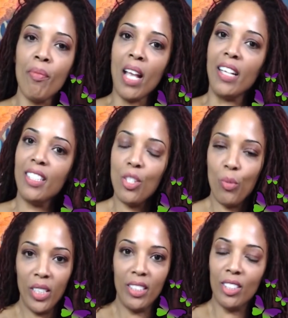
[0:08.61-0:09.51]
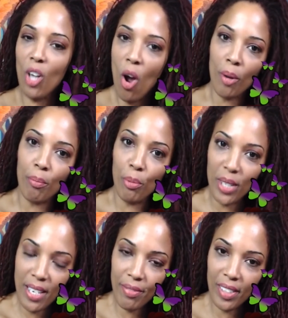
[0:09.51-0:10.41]
I just wanted to talk
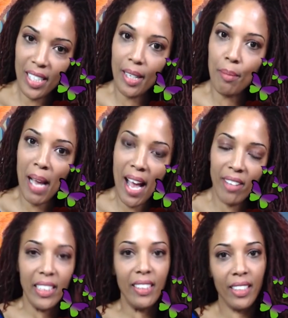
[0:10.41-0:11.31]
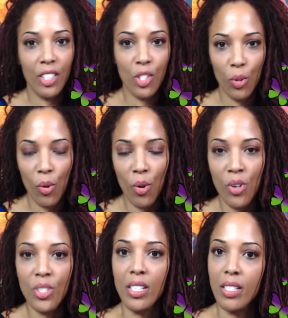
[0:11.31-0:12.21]
briefly about essential
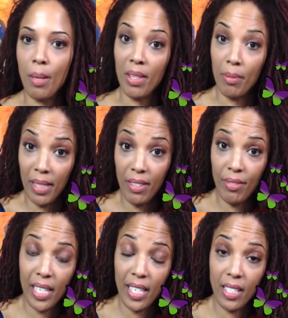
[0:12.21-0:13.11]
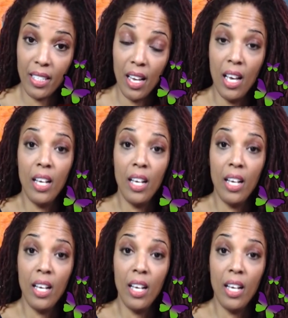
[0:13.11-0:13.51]
oils and some of the benefits,